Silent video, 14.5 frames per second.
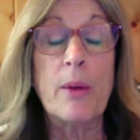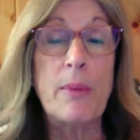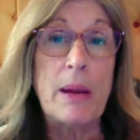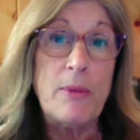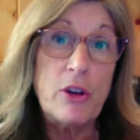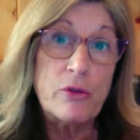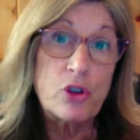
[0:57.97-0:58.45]

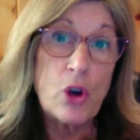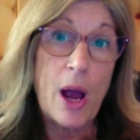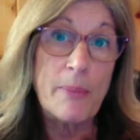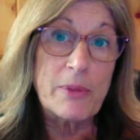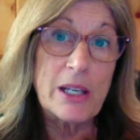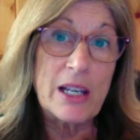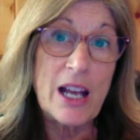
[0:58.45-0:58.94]
Maybe you've
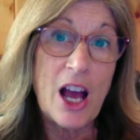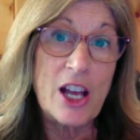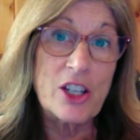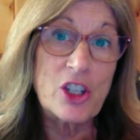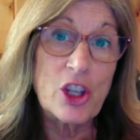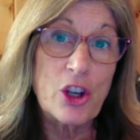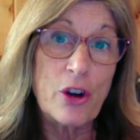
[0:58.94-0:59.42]
dropped it
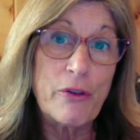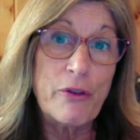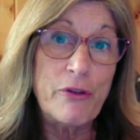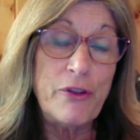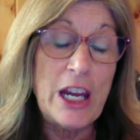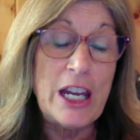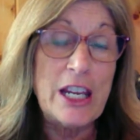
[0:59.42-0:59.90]
onto their
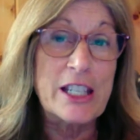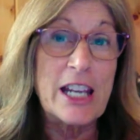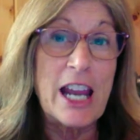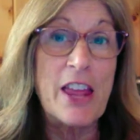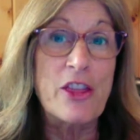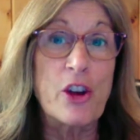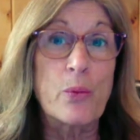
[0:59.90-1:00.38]
feet
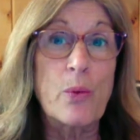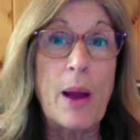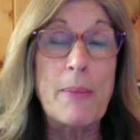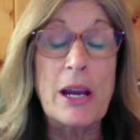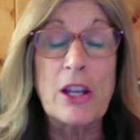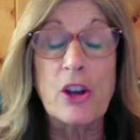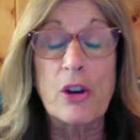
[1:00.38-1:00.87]
and they're
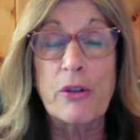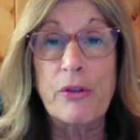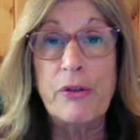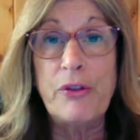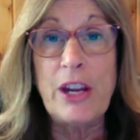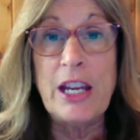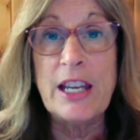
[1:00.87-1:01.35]
rubbing their
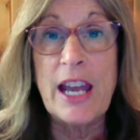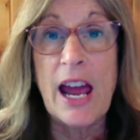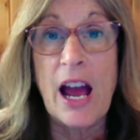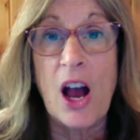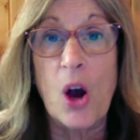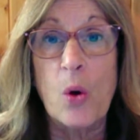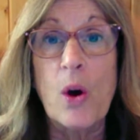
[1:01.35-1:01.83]
feet
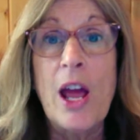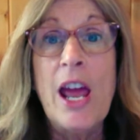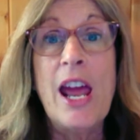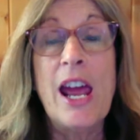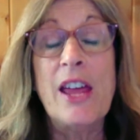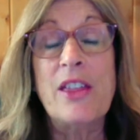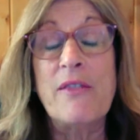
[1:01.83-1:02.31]
now,
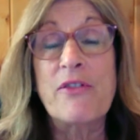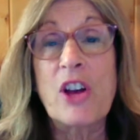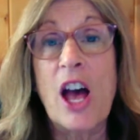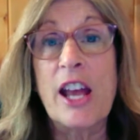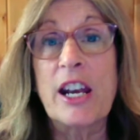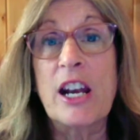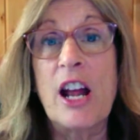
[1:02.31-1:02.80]
and they've
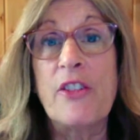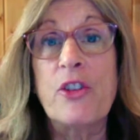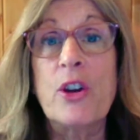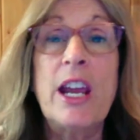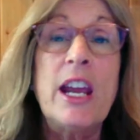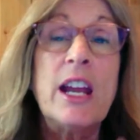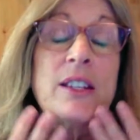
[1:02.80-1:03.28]
got it on
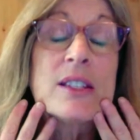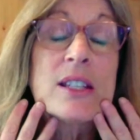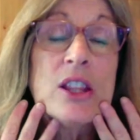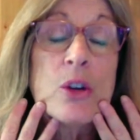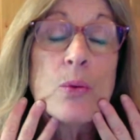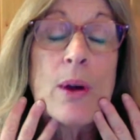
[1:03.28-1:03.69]
their hands and they're